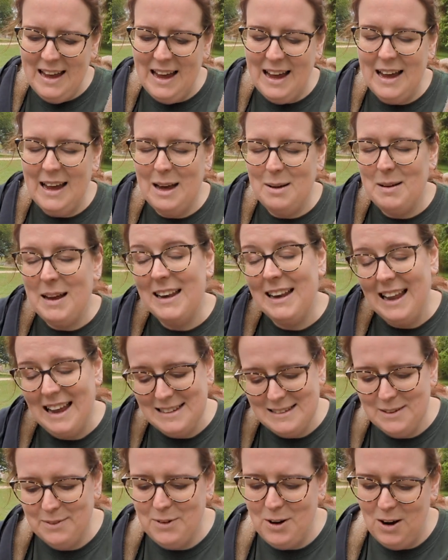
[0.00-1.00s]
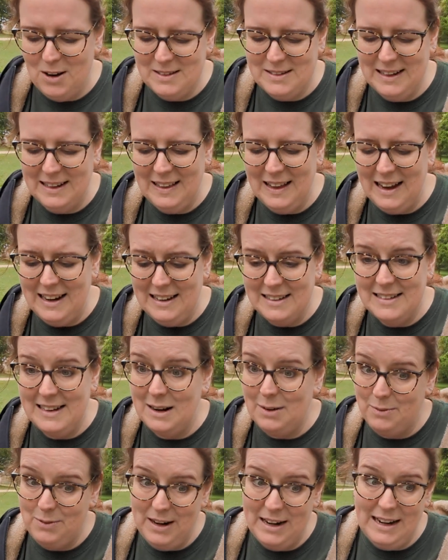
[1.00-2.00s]
Unless, of course, the client has said,
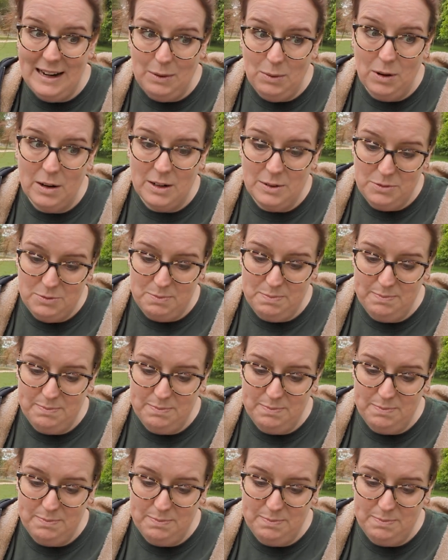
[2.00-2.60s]
I really want